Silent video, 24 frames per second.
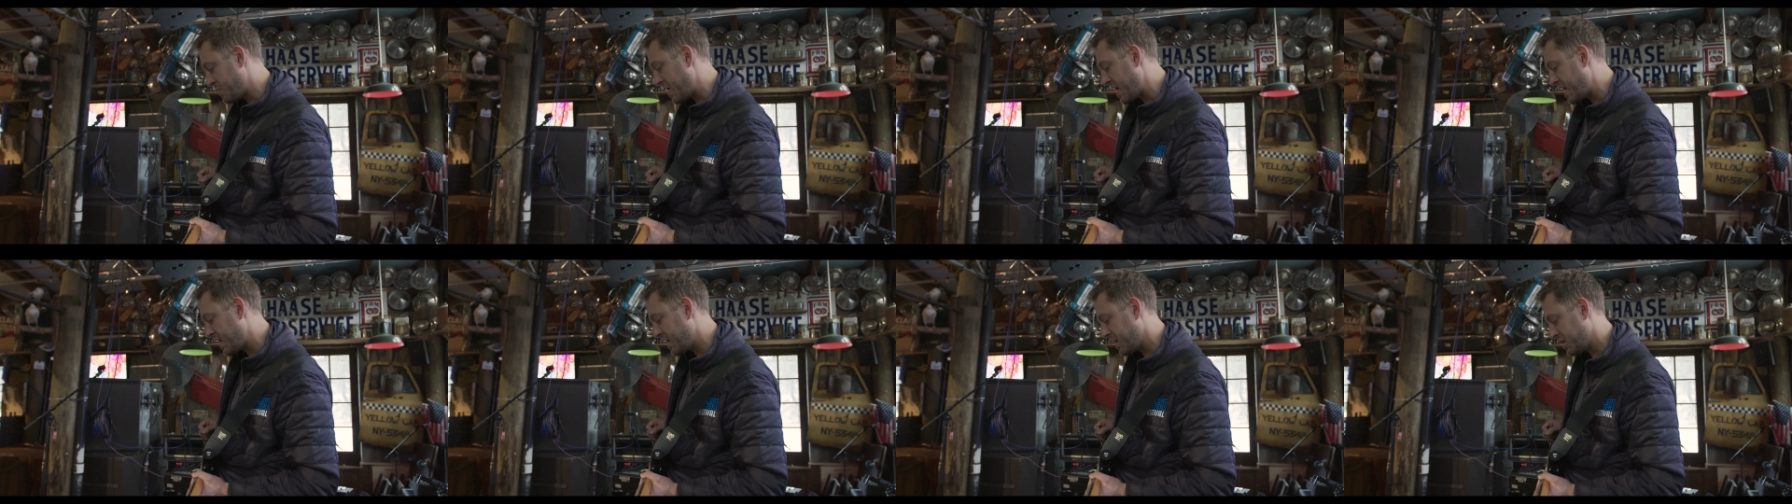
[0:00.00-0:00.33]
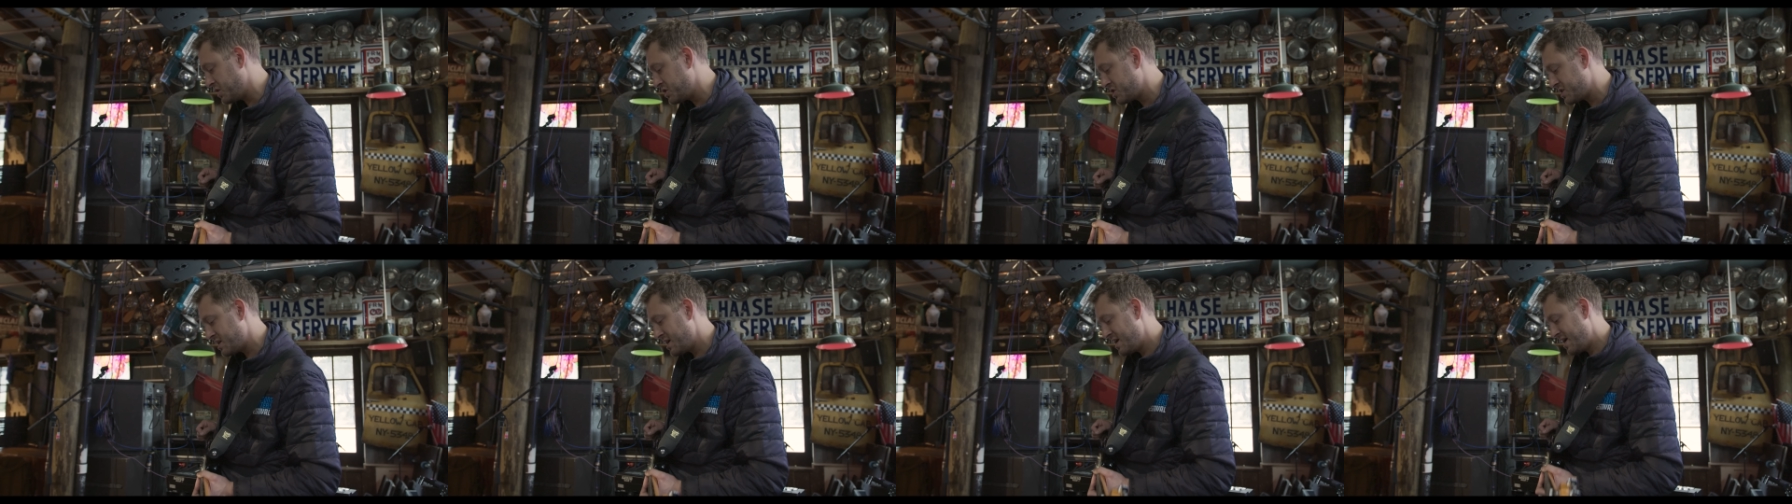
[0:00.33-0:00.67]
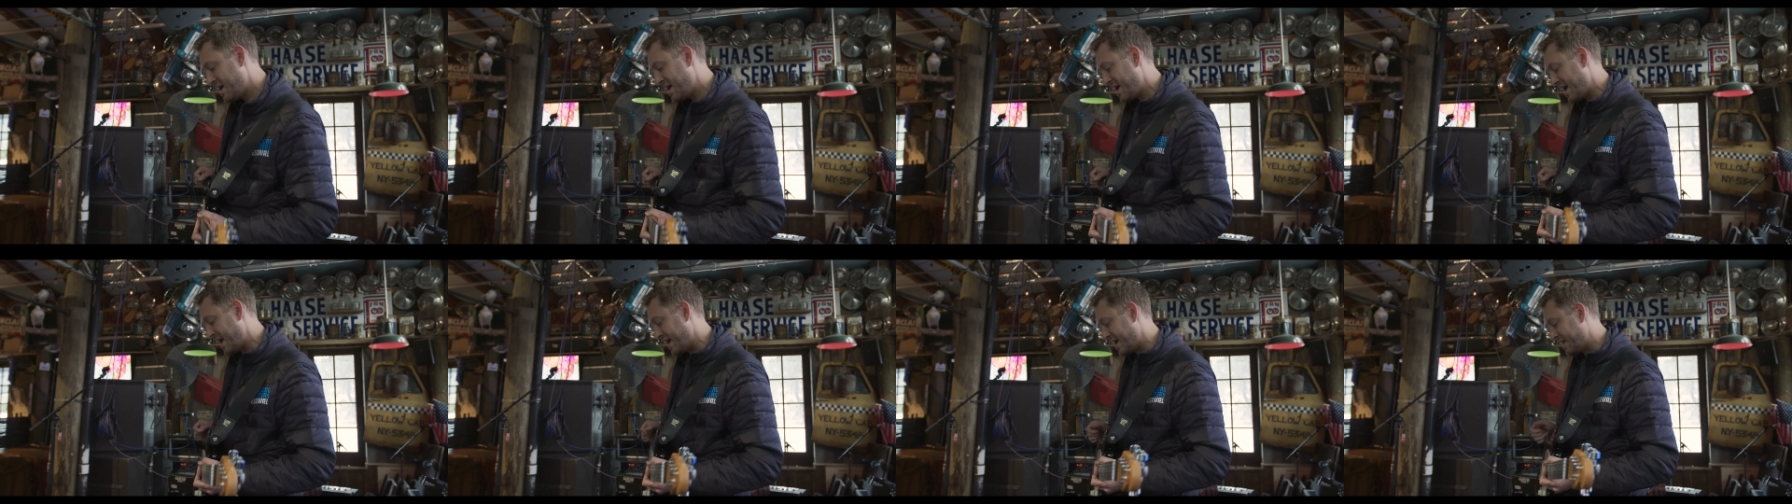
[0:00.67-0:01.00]
page,
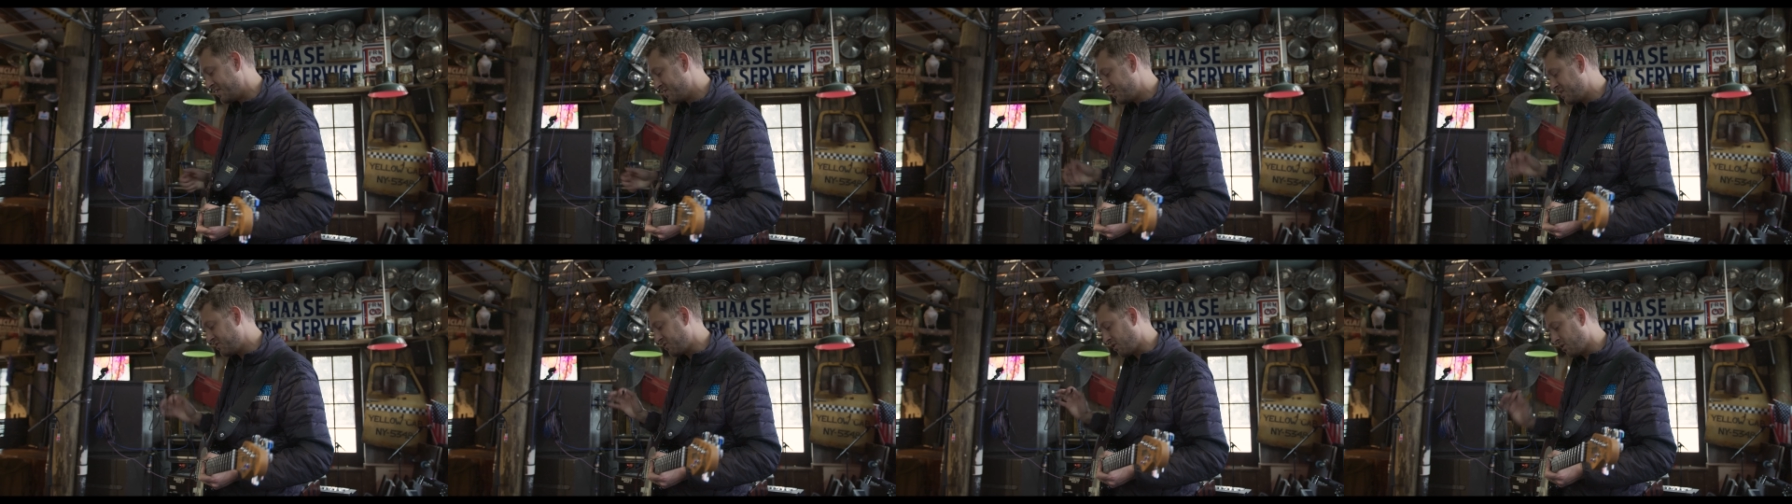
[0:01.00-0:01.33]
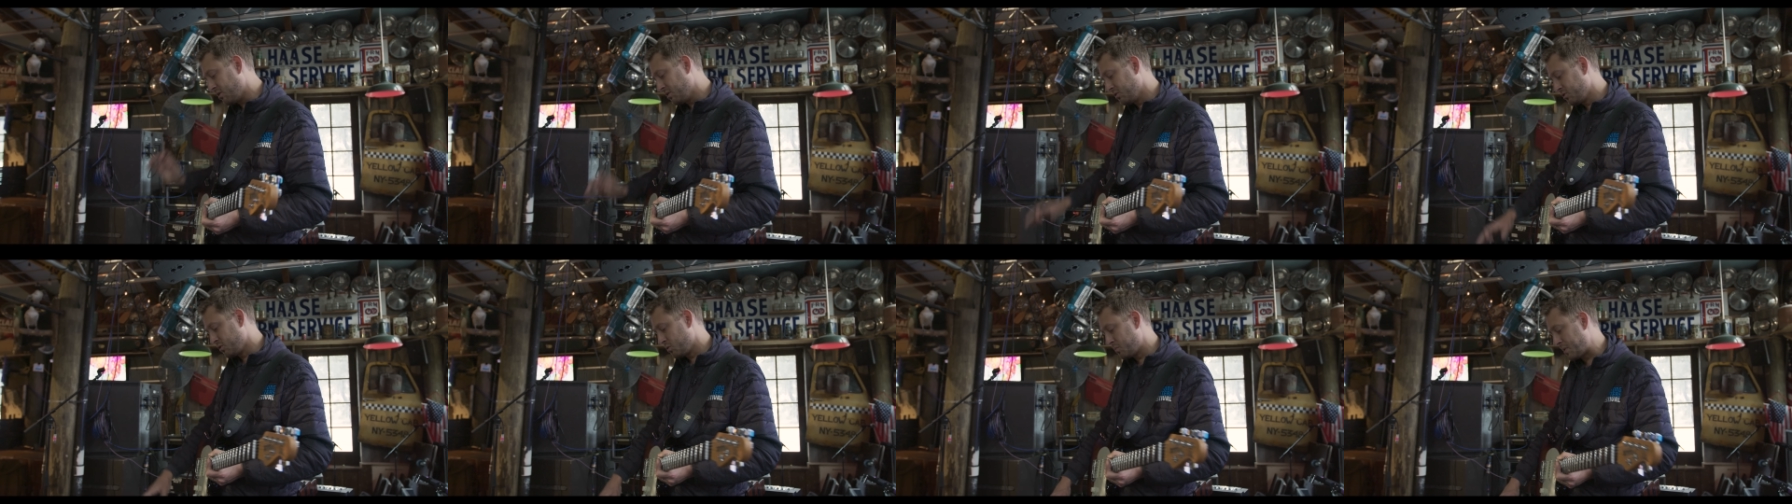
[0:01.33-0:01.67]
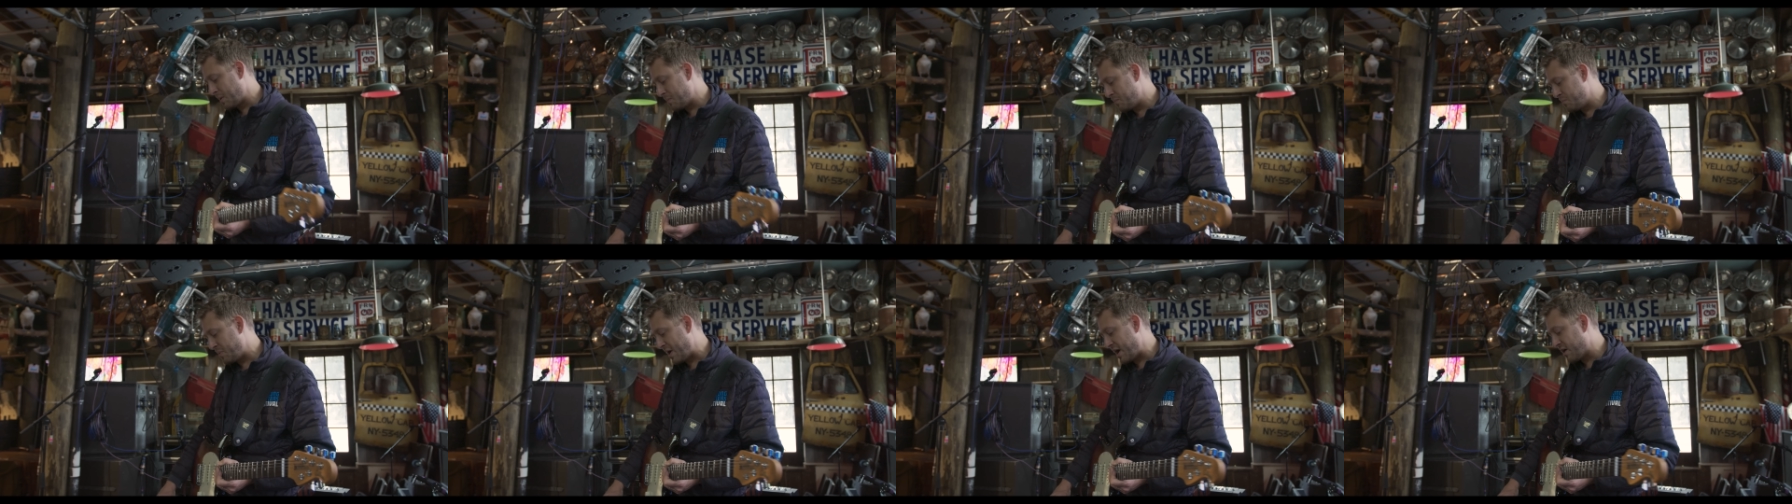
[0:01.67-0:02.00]
and these are a little
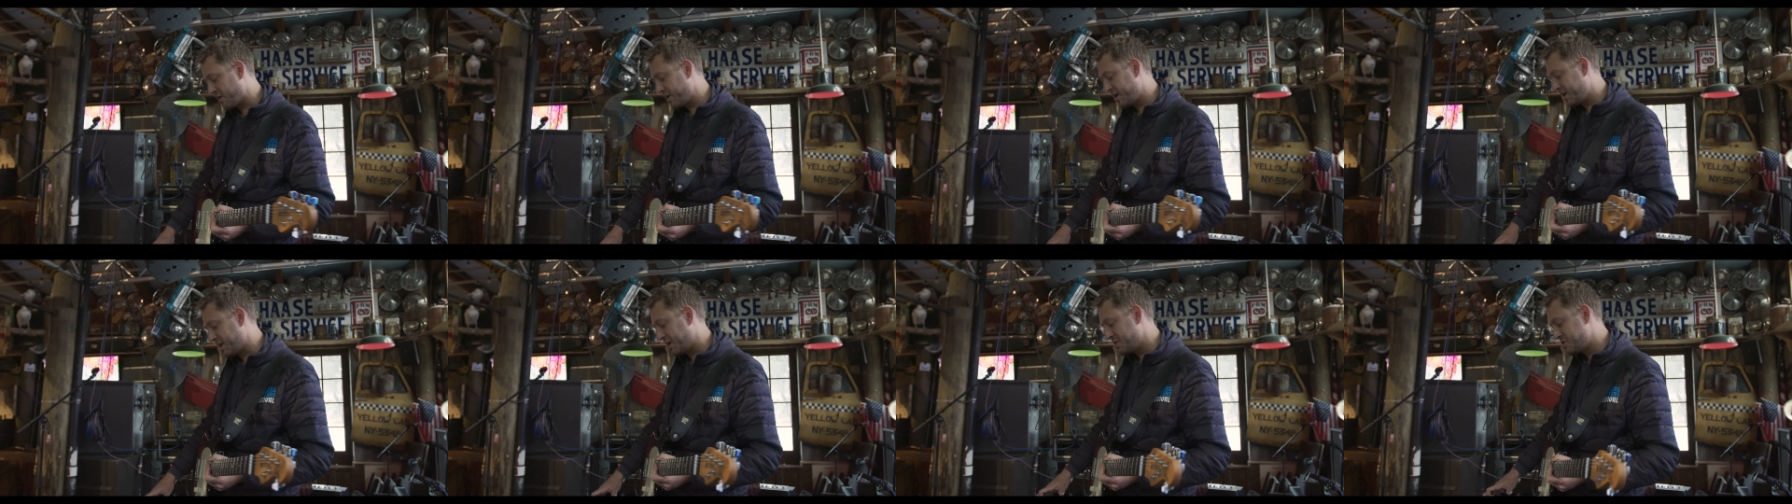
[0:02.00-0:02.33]
bit buried.